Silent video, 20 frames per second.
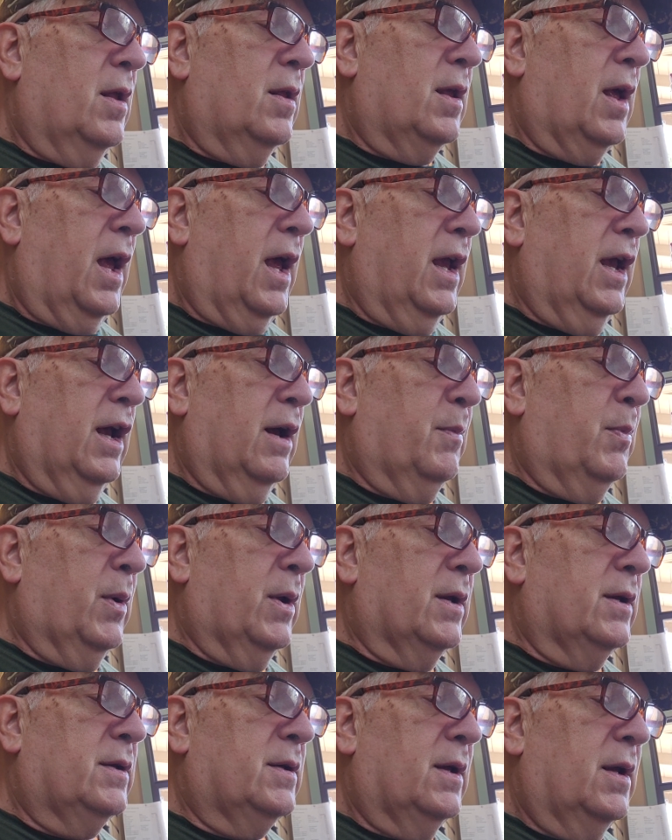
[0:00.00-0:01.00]
The hang-up
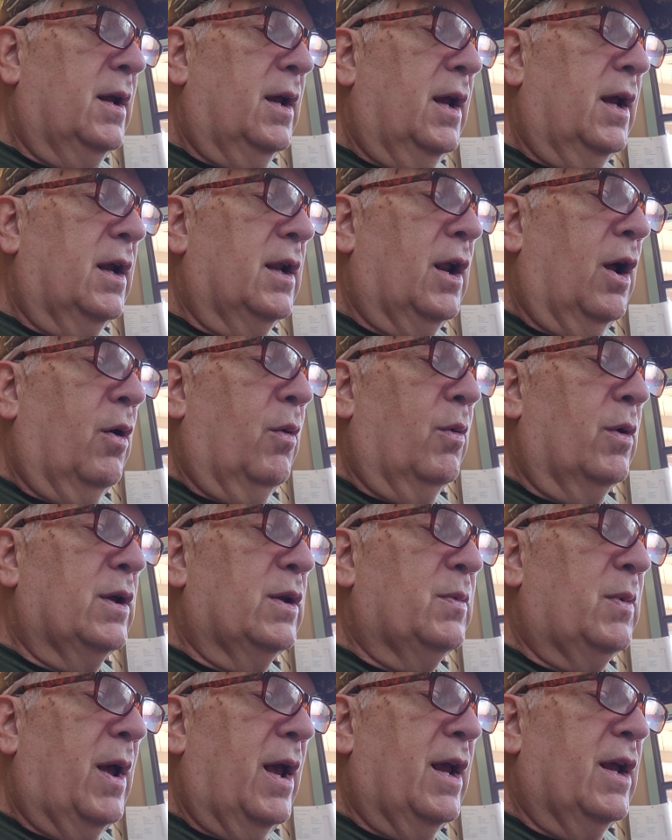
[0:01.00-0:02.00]
is, and
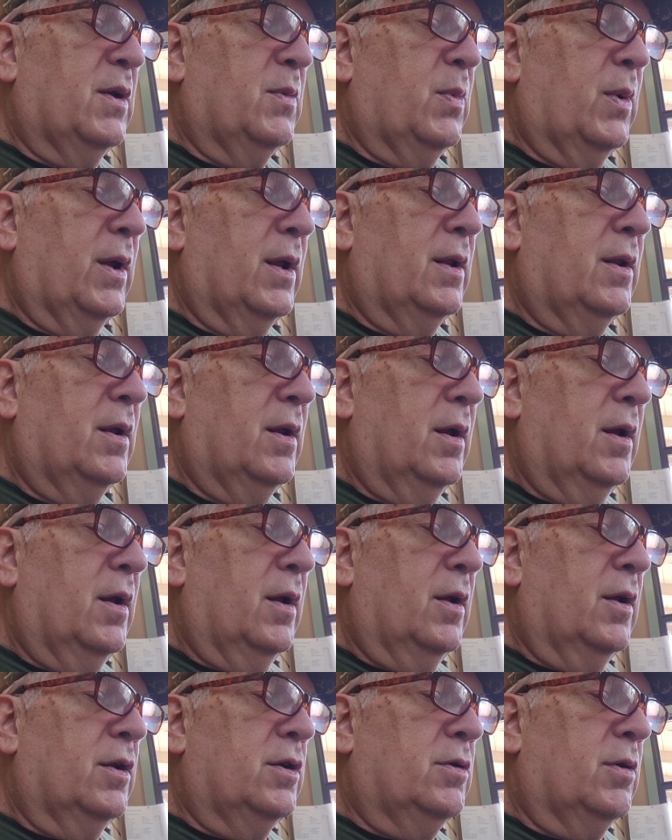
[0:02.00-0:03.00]
always has been,
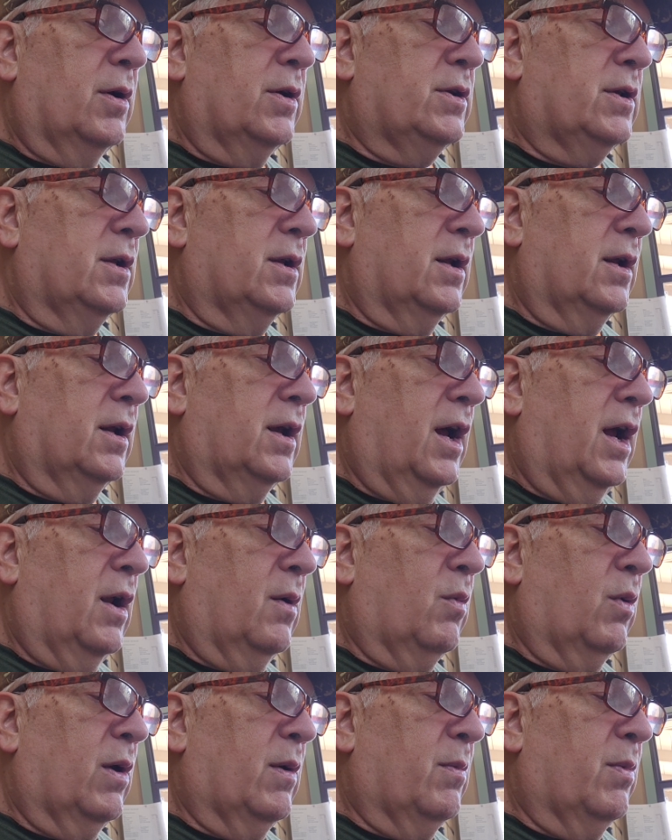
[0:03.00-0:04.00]
trusting the
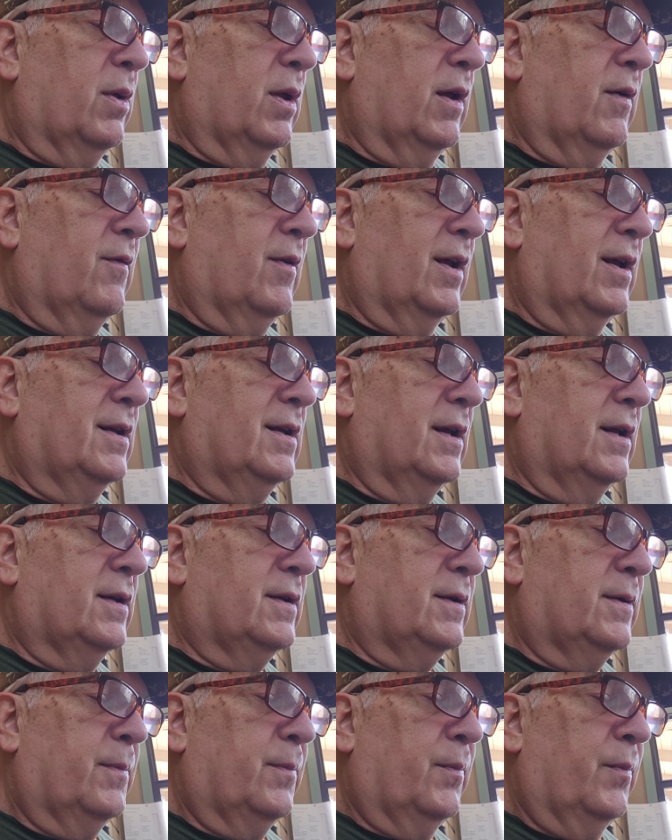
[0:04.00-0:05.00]
God we believe
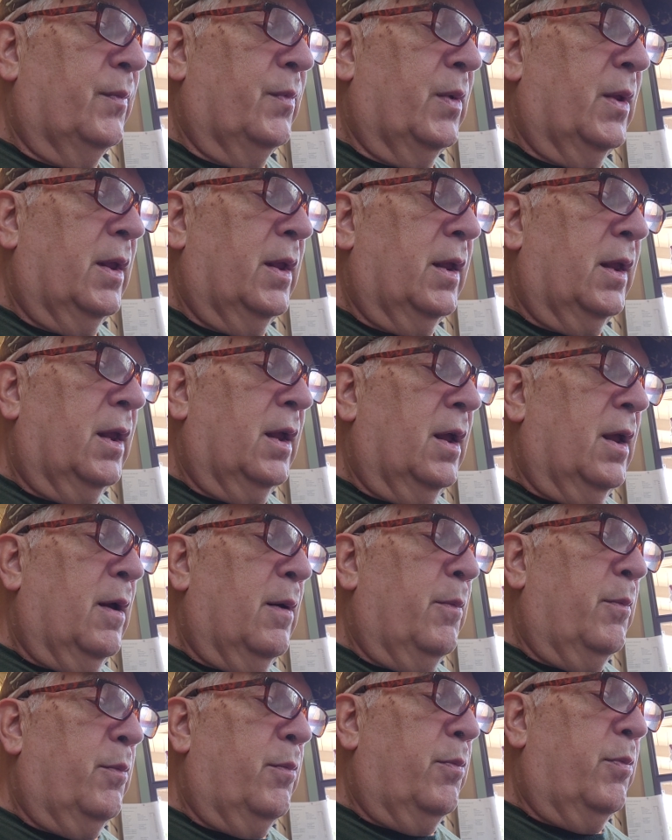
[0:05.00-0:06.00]
exists.
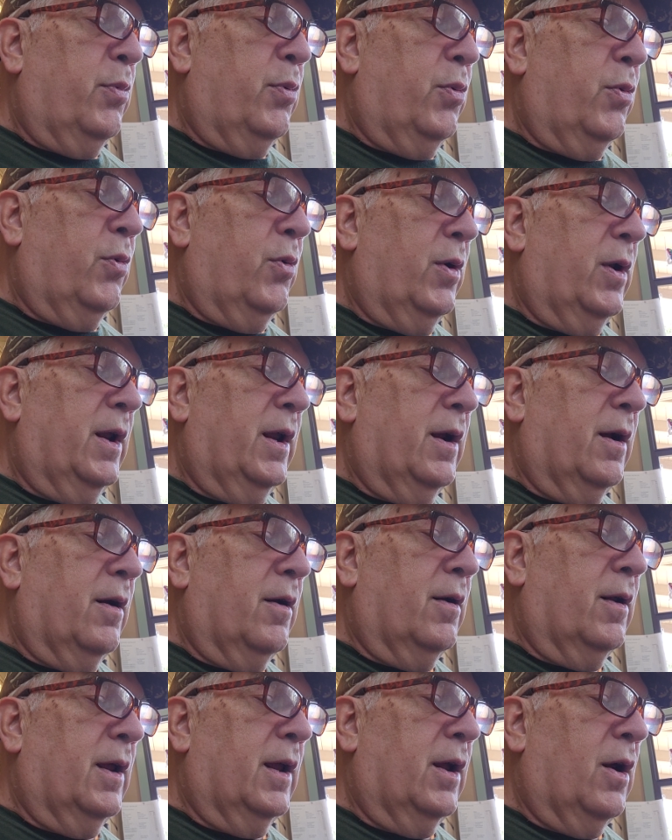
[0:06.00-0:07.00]
Pretty
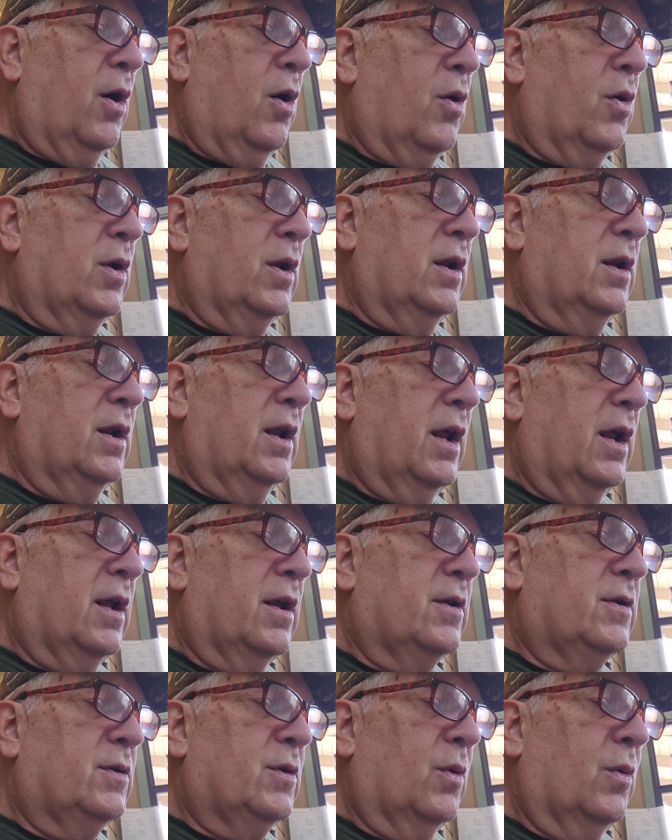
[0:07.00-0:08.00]
early on in the
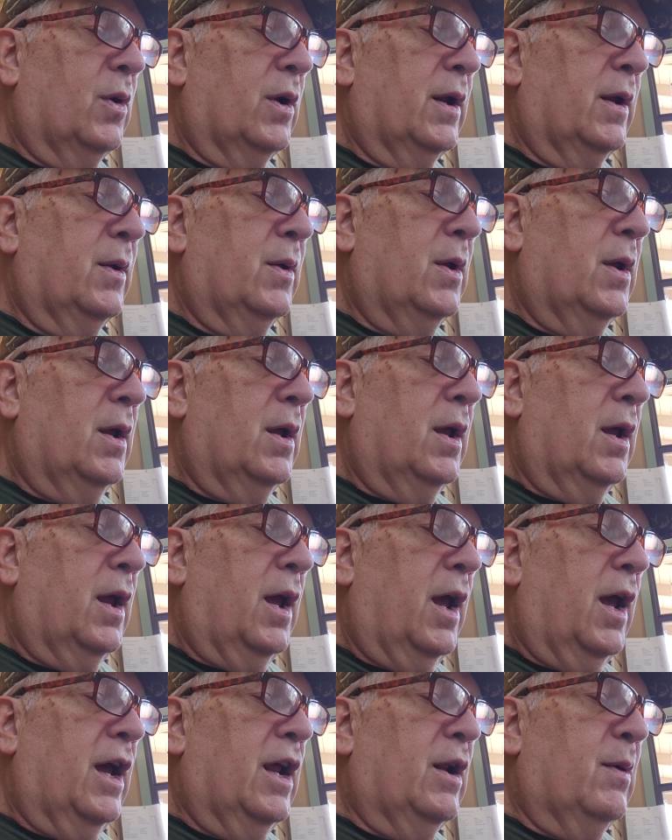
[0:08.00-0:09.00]
story,
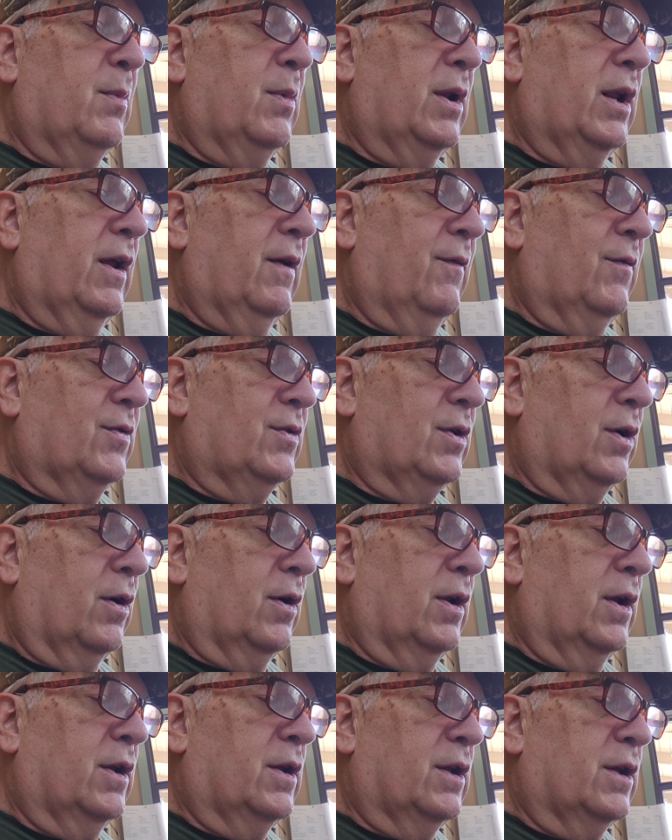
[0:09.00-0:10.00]
Adam and Eve
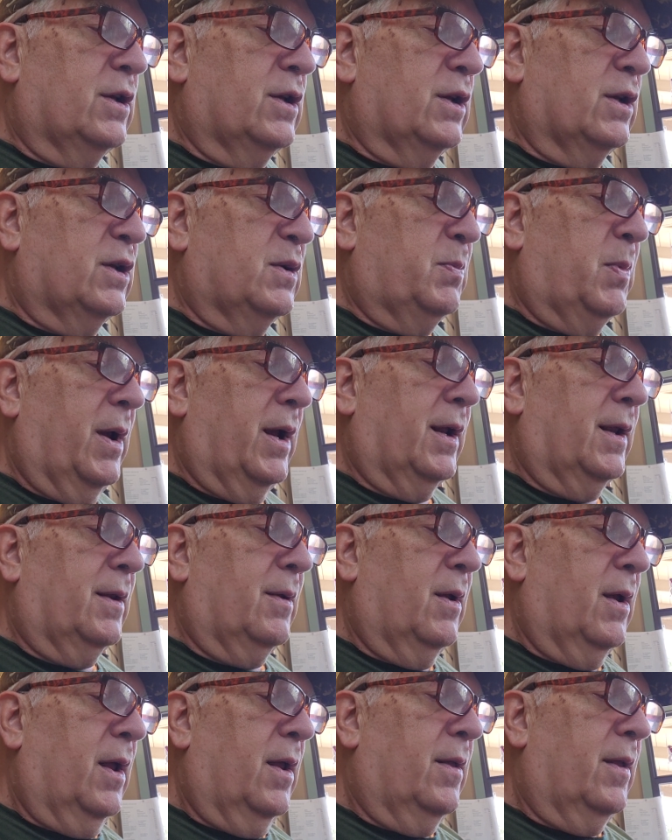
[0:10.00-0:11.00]
started to suspect
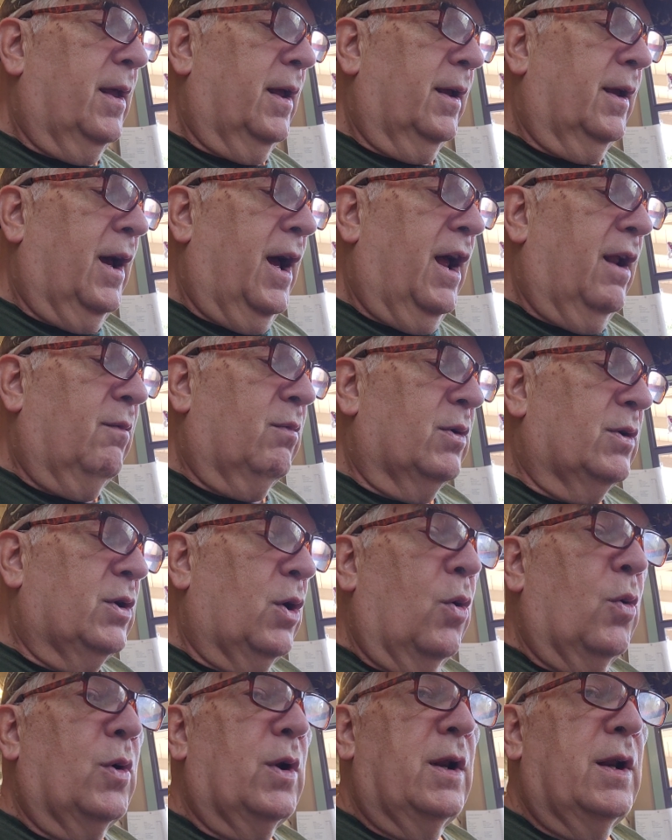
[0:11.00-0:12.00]
that God was
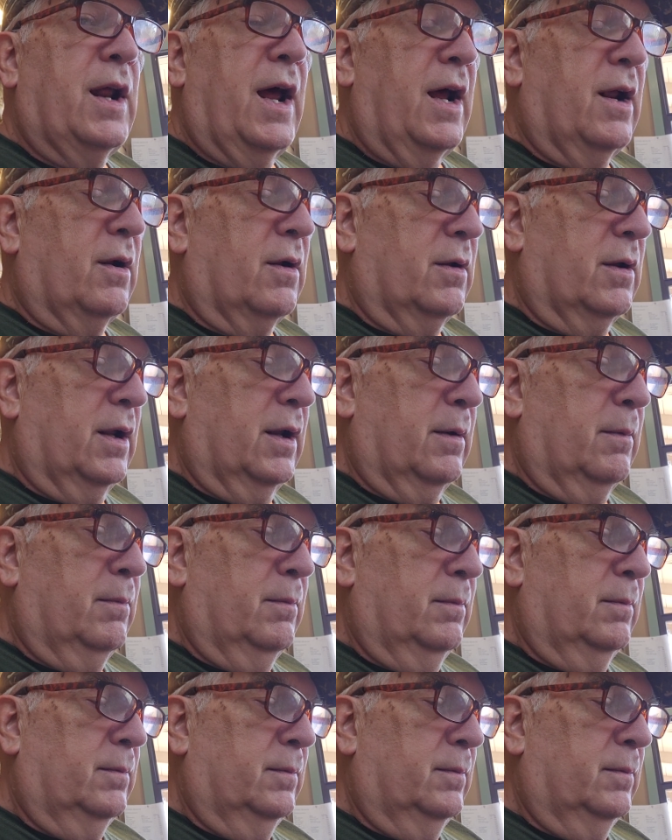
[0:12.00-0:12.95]
holding out on them.